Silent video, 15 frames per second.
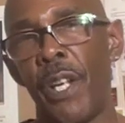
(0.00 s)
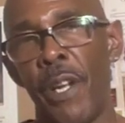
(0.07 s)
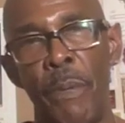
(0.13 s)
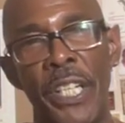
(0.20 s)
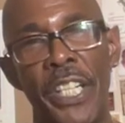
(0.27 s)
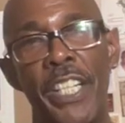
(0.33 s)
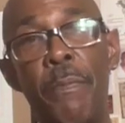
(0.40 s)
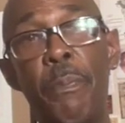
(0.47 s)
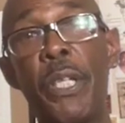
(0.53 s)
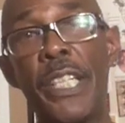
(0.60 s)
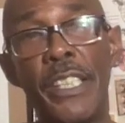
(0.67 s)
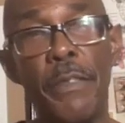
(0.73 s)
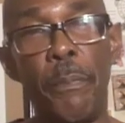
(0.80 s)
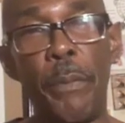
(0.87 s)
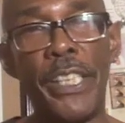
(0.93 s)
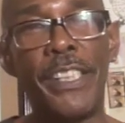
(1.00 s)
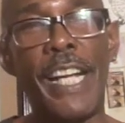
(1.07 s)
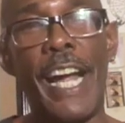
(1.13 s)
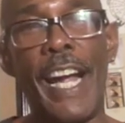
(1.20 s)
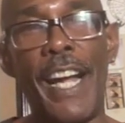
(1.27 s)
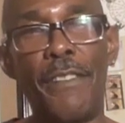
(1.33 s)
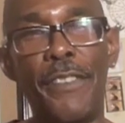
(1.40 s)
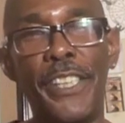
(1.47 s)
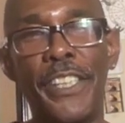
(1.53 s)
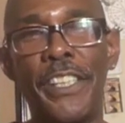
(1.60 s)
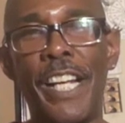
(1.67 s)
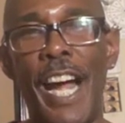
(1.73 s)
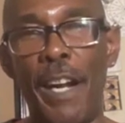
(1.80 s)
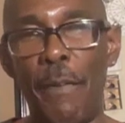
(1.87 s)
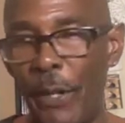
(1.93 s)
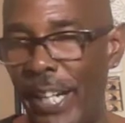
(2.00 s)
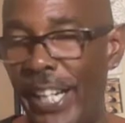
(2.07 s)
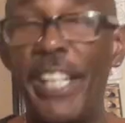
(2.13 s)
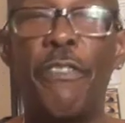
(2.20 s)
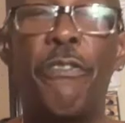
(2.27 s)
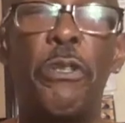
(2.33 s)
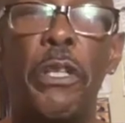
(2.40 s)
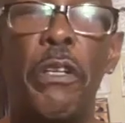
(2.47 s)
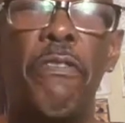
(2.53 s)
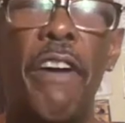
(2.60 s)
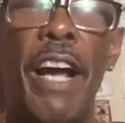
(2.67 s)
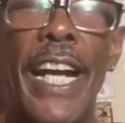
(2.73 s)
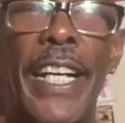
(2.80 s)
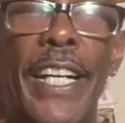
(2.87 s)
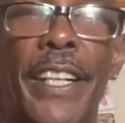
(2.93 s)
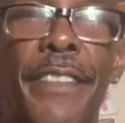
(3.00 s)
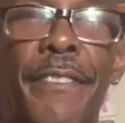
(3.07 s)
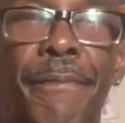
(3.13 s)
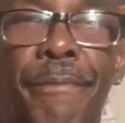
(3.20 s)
But this book is a must-have in your library if you can find it.